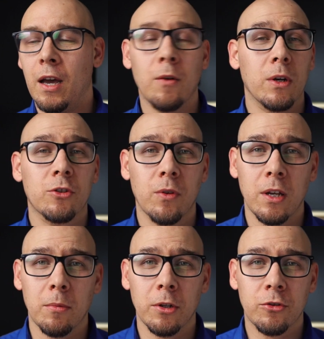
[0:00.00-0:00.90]
And what's
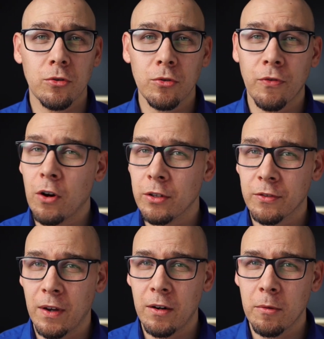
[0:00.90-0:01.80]
great about true false
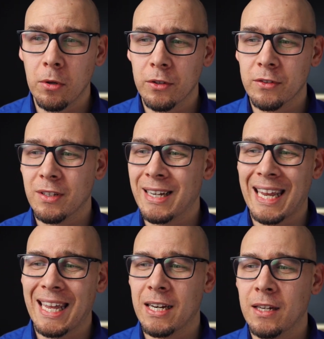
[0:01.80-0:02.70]
variables,
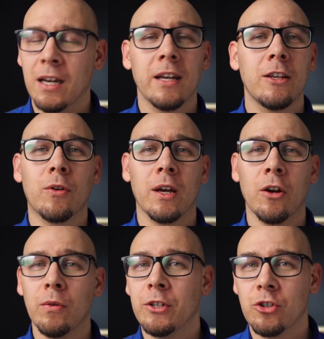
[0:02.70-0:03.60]
again, you can
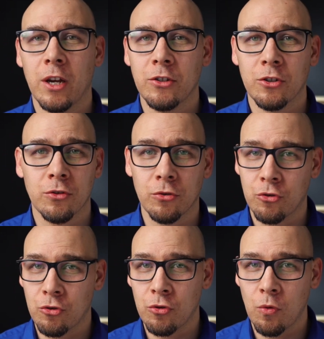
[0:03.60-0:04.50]
only change this to
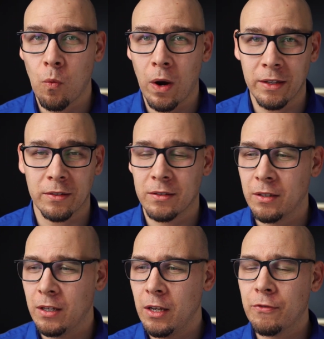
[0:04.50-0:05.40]
true once.
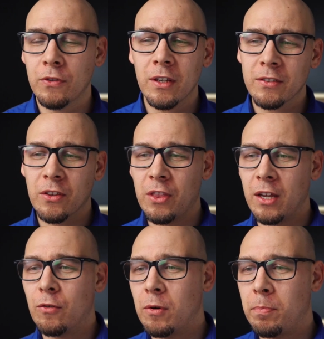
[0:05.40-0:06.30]
If this
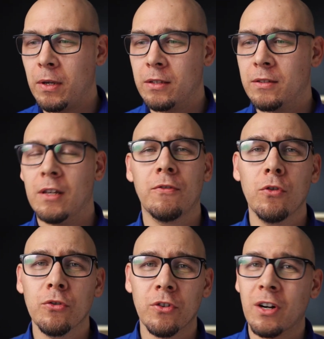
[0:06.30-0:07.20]
thing repeats, if
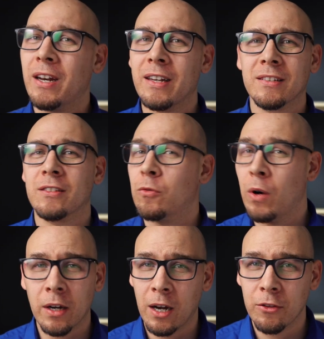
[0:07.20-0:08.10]
user clicks
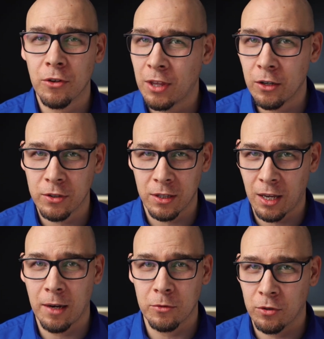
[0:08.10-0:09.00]
100,000
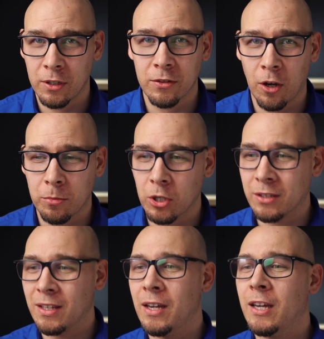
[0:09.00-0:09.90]
times on this object,
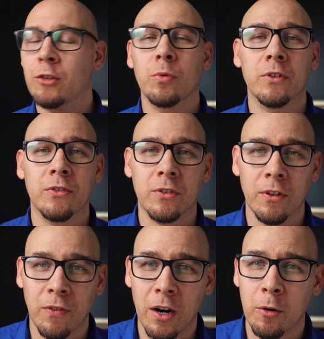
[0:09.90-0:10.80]
the
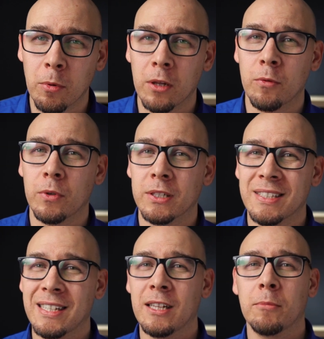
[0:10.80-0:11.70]
variable will
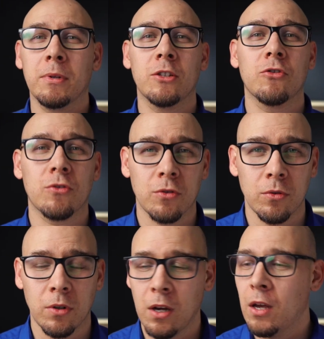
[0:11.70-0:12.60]
still be
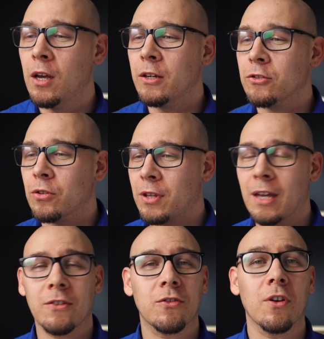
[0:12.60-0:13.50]
true. So
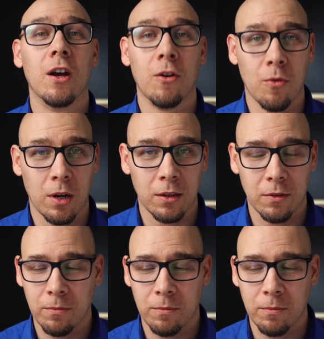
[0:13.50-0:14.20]
that's great.